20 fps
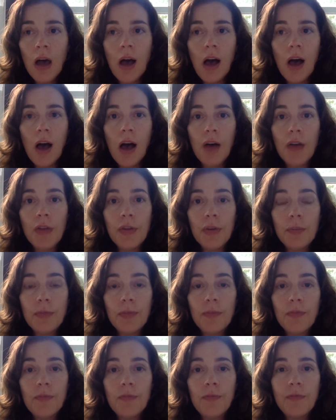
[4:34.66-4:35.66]
The
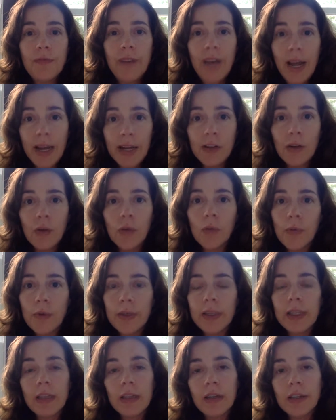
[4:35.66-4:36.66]
final
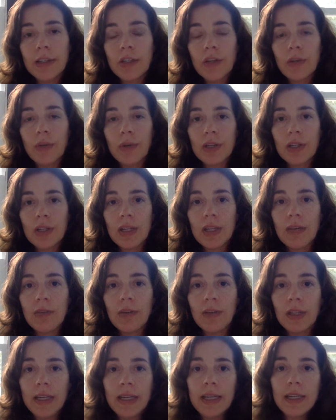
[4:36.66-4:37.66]
really large threat to the
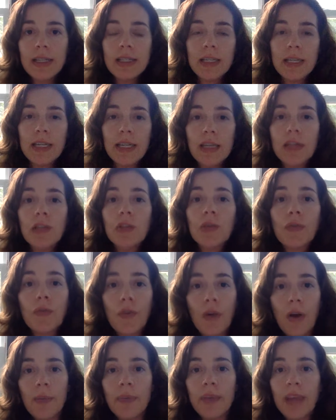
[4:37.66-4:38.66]
Everglades is
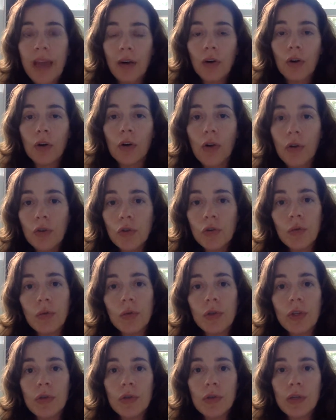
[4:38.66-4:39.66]
from the
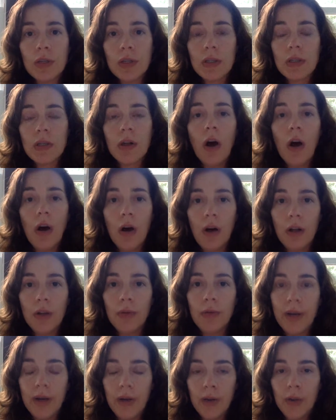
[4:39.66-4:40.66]
agricultural uses all
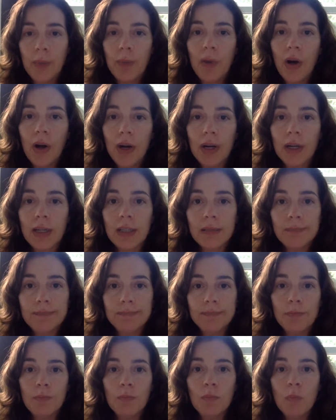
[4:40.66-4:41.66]
around the park.
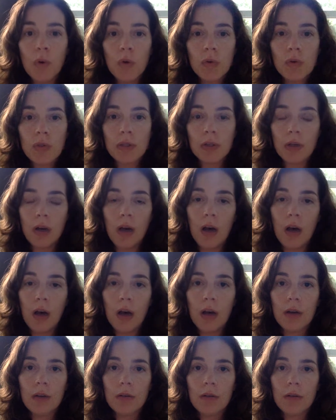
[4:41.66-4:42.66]
Most
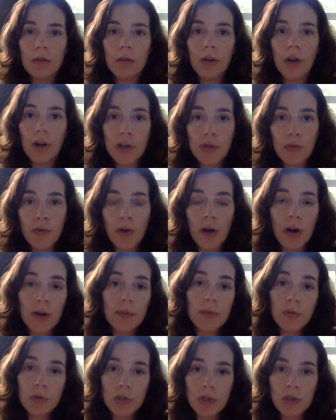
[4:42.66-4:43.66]
large
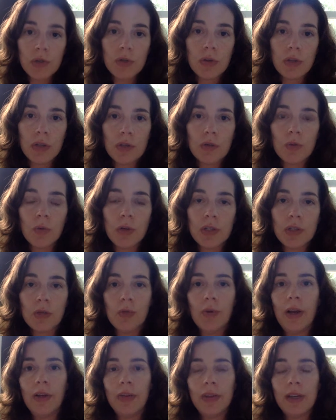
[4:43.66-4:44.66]
farms, which is what's
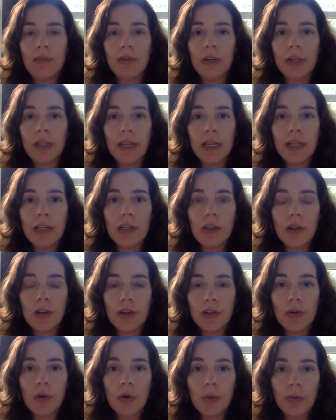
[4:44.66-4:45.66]
around the Everglades,
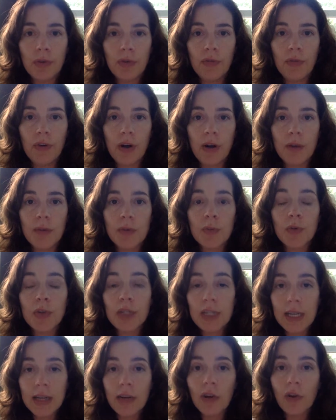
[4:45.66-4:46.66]
large corporate farms,
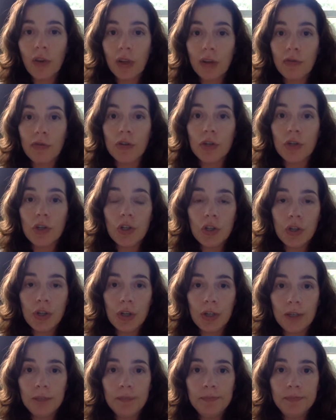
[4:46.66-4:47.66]
particularly for
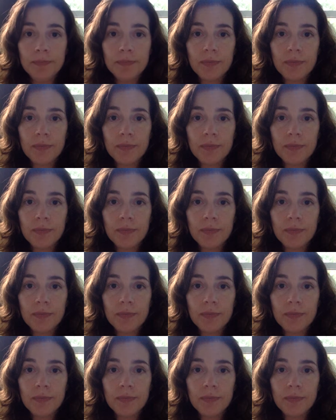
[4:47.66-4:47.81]
sugar,